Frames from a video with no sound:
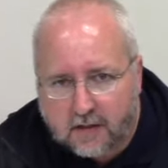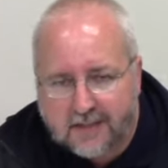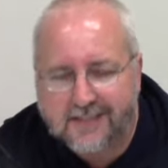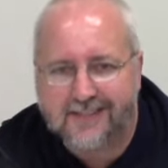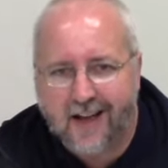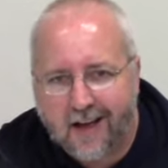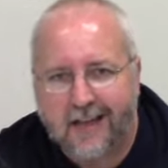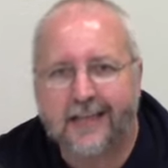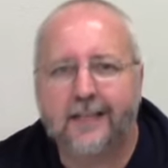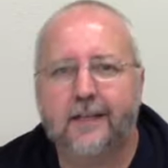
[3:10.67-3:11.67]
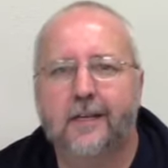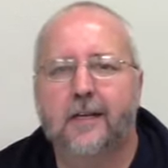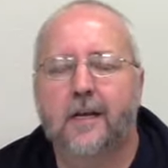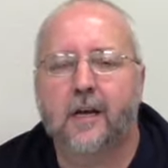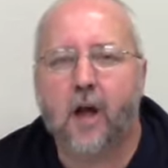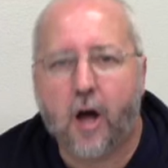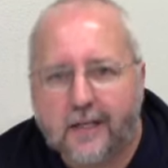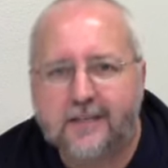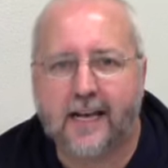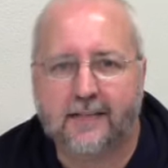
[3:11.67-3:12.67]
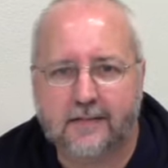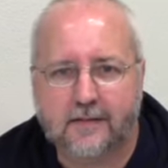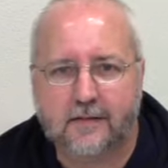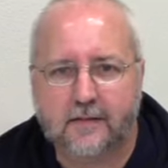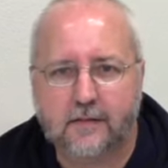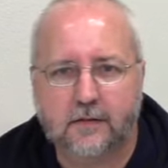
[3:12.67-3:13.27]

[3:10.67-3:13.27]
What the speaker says: design contest.